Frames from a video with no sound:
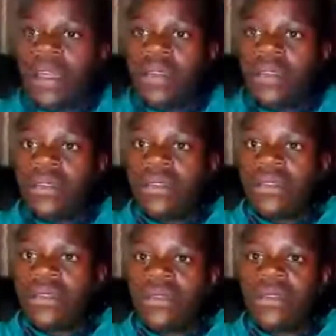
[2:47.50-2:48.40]
and I
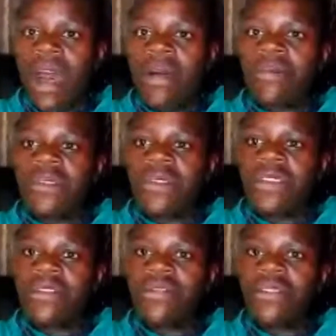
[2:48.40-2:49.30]
also am
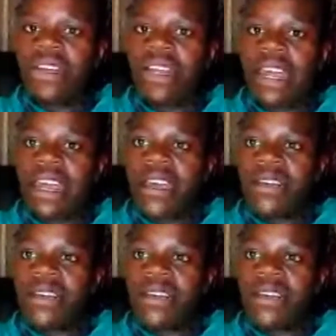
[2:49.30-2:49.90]
on the phone,